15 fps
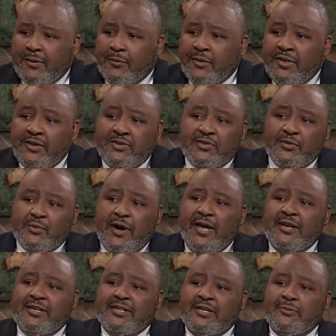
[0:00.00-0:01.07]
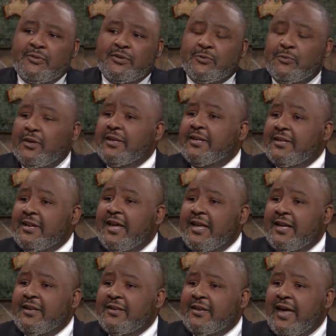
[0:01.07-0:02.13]
Well, this strategy was really
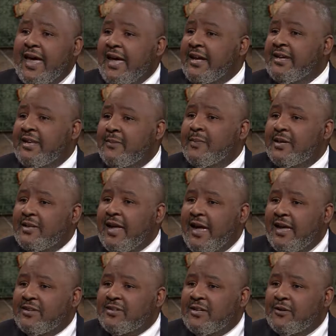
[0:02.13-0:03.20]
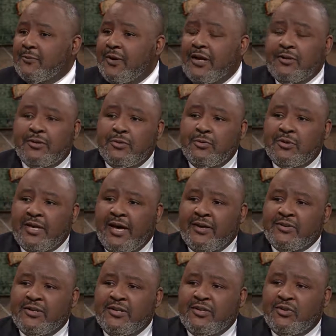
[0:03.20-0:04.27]
taken to academic task in around
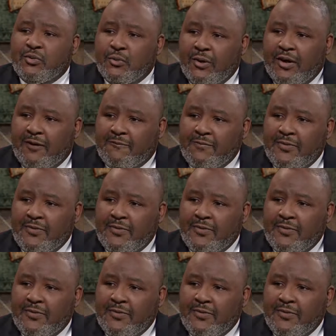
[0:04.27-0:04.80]
2012.